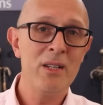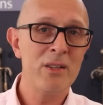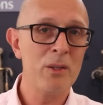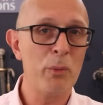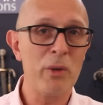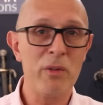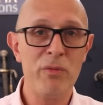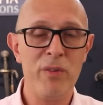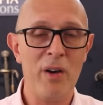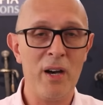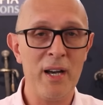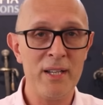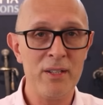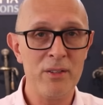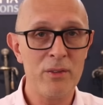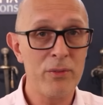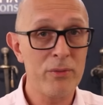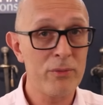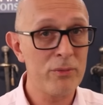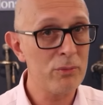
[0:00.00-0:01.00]
that we
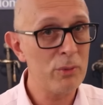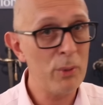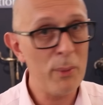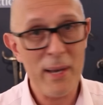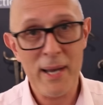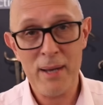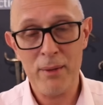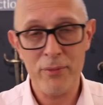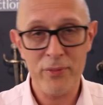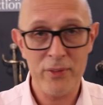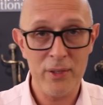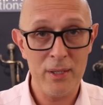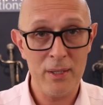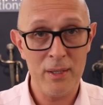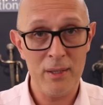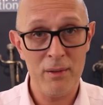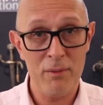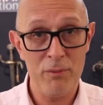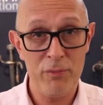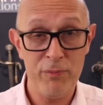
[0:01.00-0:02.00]
find throughout
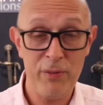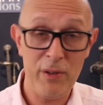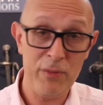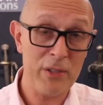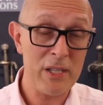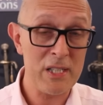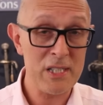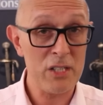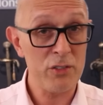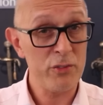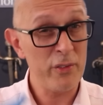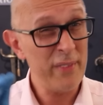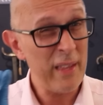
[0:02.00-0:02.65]
the 15th century.